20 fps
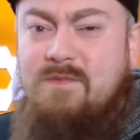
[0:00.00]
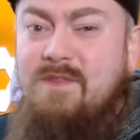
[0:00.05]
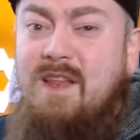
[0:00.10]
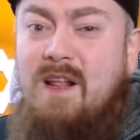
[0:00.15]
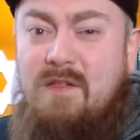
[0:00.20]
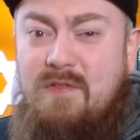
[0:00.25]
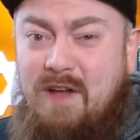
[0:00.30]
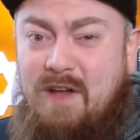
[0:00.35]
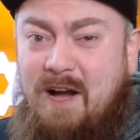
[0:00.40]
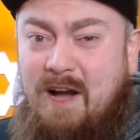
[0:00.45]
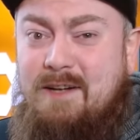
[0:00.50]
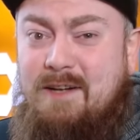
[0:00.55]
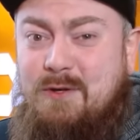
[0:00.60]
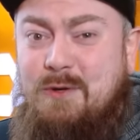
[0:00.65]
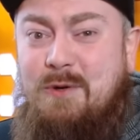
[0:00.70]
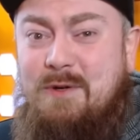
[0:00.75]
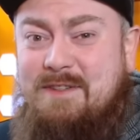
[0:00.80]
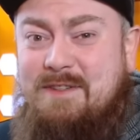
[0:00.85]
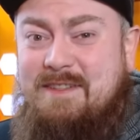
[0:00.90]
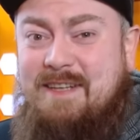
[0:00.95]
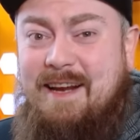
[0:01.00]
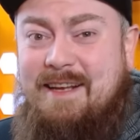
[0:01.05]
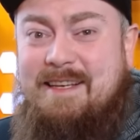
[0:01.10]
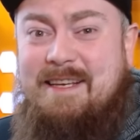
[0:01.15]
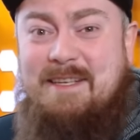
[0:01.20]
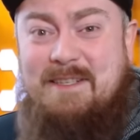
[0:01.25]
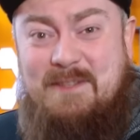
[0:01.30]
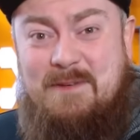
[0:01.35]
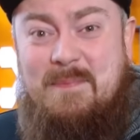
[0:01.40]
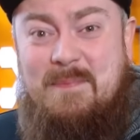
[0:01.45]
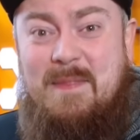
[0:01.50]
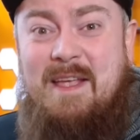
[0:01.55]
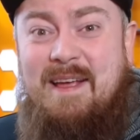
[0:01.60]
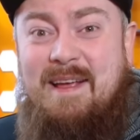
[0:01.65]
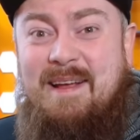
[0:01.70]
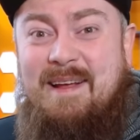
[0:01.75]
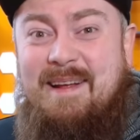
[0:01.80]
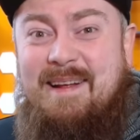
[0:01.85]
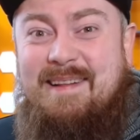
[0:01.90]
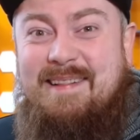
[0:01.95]
the hardcore tankies.
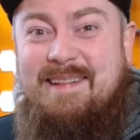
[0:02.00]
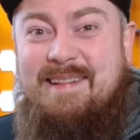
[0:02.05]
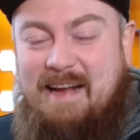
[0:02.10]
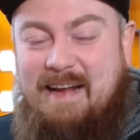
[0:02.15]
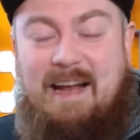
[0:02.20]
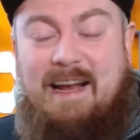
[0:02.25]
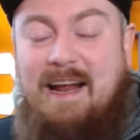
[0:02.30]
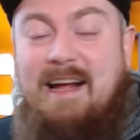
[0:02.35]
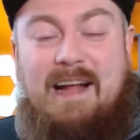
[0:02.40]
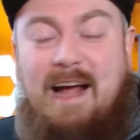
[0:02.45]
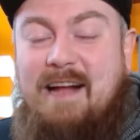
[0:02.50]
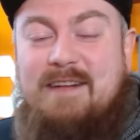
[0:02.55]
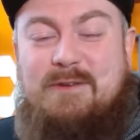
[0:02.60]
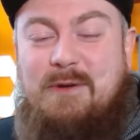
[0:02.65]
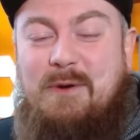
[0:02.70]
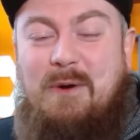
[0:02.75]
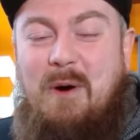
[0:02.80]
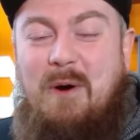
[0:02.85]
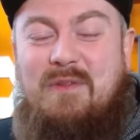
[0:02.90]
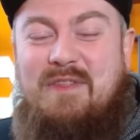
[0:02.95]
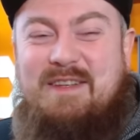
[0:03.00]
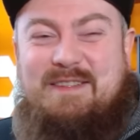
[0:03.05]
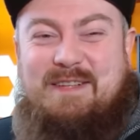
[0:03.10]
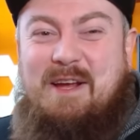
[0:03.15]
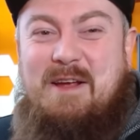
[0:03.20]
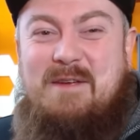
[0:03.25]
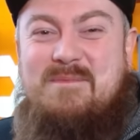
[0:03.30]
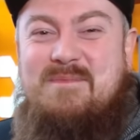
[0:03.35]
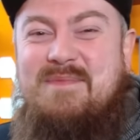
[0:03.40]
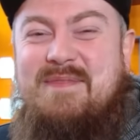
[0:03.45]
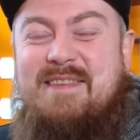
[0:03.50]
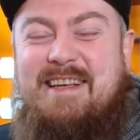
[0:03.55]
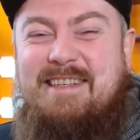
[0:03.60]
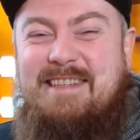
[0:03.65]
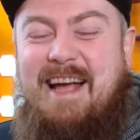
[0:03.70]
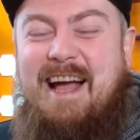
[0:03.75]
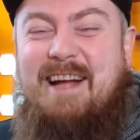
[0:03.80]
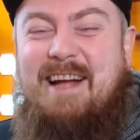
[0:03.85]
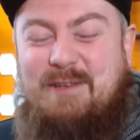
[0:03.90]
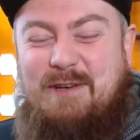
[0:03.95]
Like, and I do it all the time
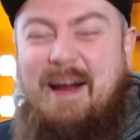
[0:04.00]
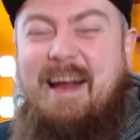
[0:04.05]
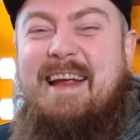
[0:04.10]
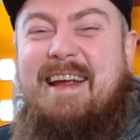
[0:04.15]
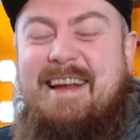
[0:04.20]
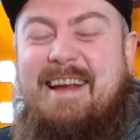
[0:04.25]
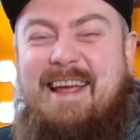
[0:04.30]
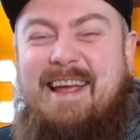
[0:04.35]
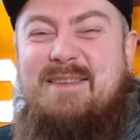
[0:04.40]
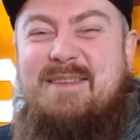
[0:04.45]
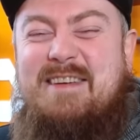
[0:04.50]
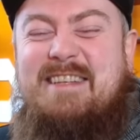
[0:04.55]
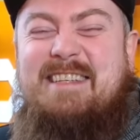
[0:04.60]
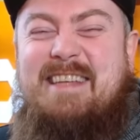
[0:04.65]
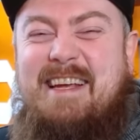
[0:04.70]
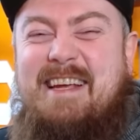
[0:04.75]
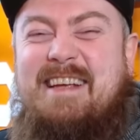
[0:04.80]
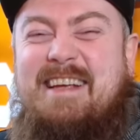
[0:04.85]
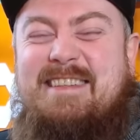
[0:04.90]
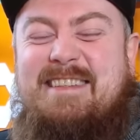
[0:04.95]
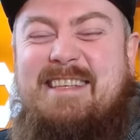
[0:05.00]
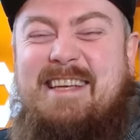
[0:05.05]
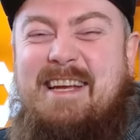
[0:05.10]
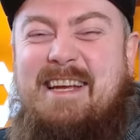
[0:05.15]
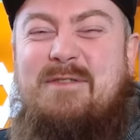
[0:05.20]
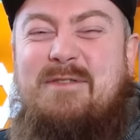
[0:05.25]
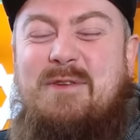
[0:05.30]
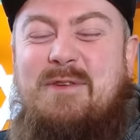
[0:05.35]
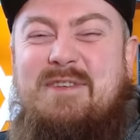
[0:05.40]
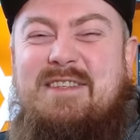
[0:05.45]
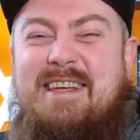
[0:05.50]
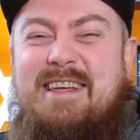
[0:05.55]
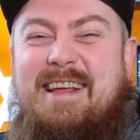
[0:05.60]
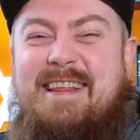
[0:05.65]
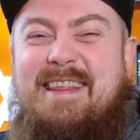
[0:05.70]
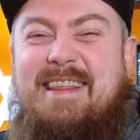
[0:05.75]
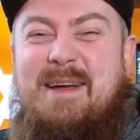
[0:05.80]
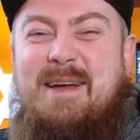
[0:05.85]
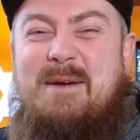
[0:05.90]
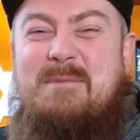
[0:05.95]
because I try and get them to see if they'll say
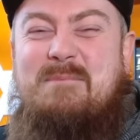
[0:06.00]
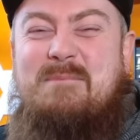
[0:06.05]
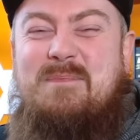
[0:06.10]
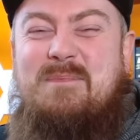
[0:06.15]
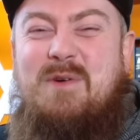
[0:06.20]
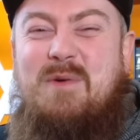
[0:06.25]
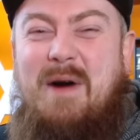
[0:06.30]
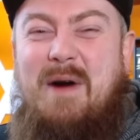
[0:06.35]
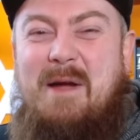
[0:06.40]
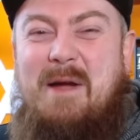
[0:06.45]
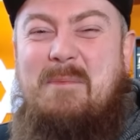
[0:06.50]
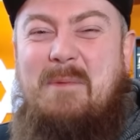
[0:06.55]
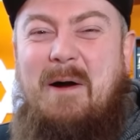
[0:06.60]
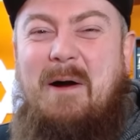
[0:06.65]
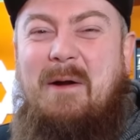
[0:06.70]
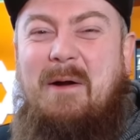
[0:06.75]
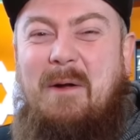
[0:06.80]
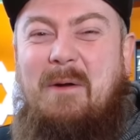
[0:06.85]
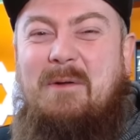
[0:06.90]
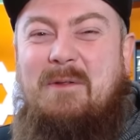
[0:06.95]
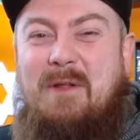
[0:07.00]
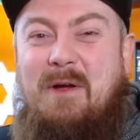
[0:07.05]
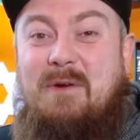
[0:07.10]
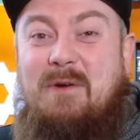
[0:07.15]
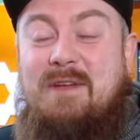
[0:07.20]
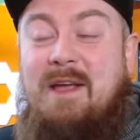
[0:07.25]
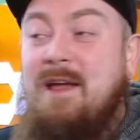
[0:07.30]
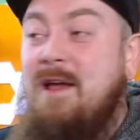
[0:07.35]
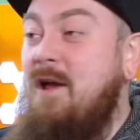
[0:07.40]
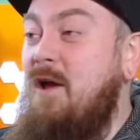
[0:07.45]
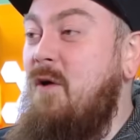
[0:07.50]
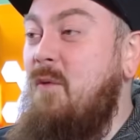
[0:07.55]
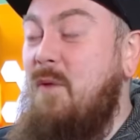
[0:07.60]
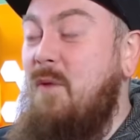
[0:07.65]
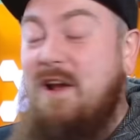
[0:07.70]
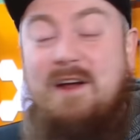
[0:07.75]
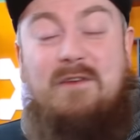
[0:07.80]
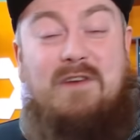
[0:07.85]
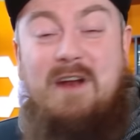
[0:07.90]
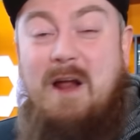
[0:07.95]
the quiet part out loud.
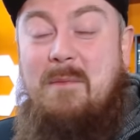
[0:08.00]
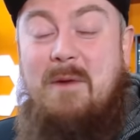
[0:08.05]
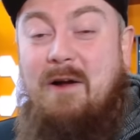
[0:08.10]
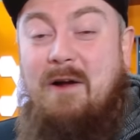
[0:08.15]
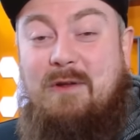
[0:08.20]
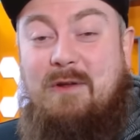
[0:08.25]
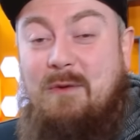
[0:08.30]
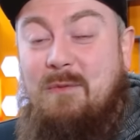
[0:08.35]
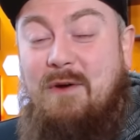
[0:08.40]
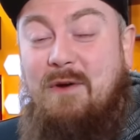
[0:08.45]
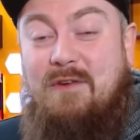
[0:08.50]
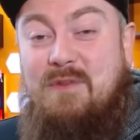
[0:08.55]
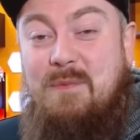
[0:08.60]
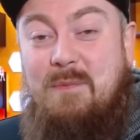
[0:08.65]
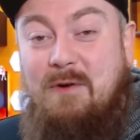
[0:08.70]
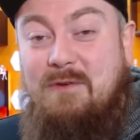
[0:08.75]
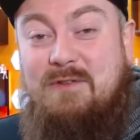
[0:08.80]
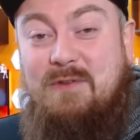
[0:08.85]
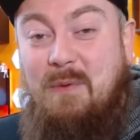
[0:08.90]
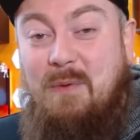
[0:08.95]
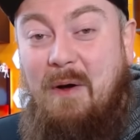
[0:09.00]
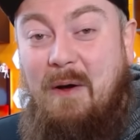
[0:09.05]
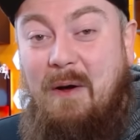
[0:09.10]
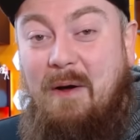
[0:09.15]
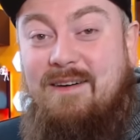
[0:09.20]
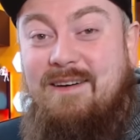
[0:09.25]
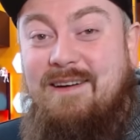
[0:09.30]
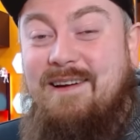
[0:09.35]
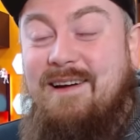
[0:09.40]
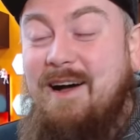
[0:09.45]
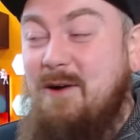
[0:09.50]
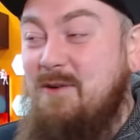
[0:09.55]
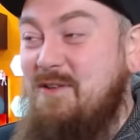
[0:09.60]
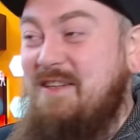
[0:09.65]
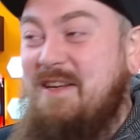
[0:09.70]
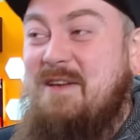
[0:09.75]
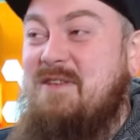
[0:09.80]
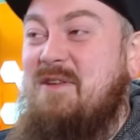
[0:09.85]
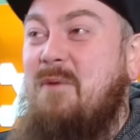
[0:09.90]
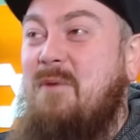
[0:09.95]
Whenever I'm arguing with them on Twitter, I'll
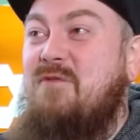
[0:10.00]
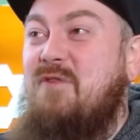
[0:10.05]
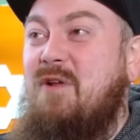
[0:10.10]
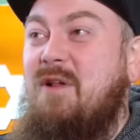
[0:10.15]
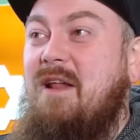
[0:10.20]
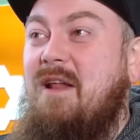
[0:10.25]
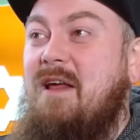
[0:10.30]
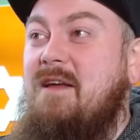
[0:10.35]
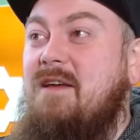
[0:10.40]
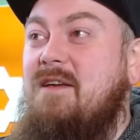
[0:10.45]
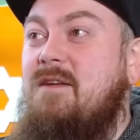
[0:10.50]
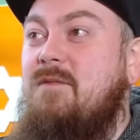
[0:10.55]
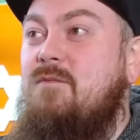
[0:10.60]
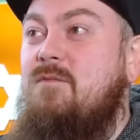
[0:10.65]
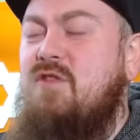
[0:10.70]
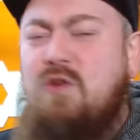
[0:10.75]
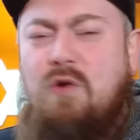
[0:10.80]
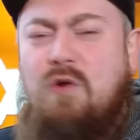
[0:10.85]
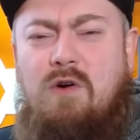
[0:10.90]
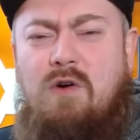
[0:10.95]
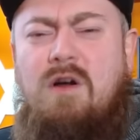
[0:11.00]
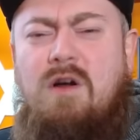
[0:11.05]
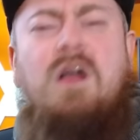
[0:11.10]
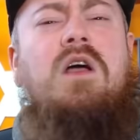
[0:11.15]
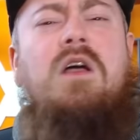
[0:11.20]
say something like, so,